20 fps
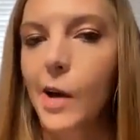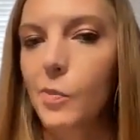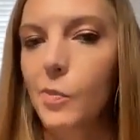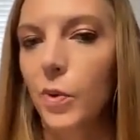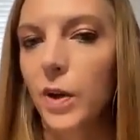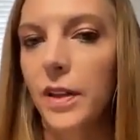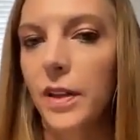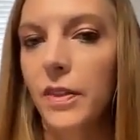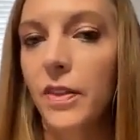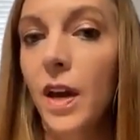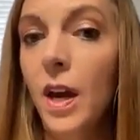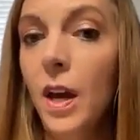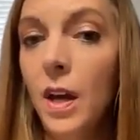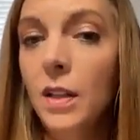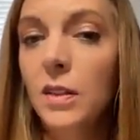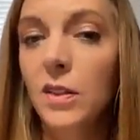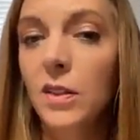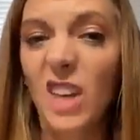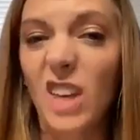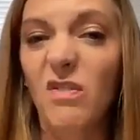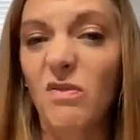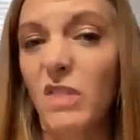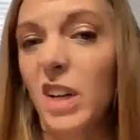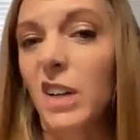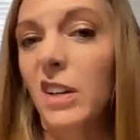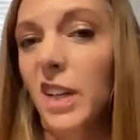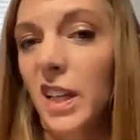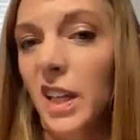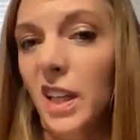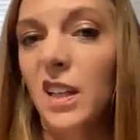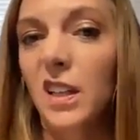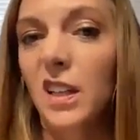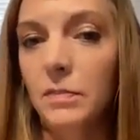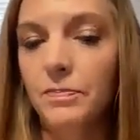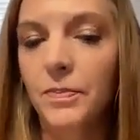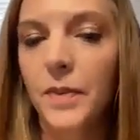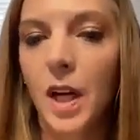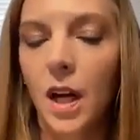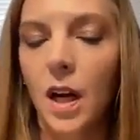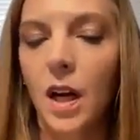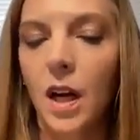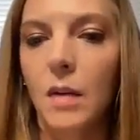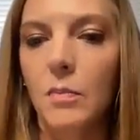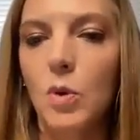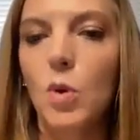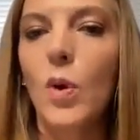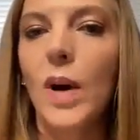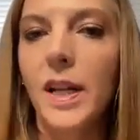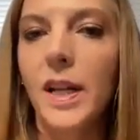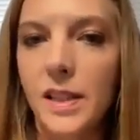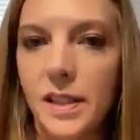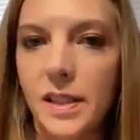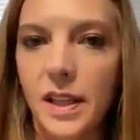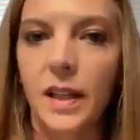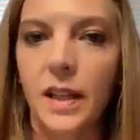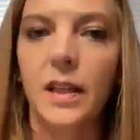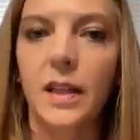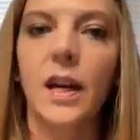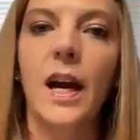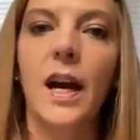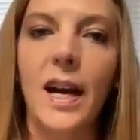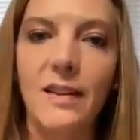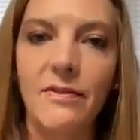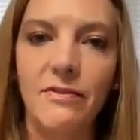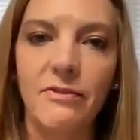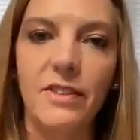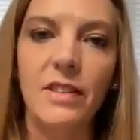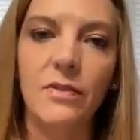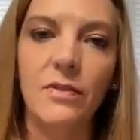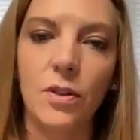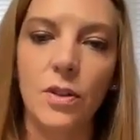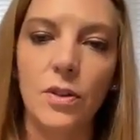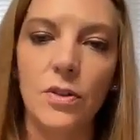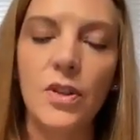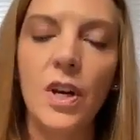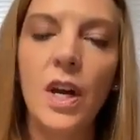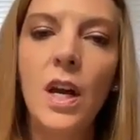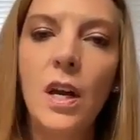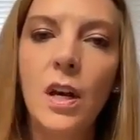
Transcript: with looking very ill, quite sick, high fevers.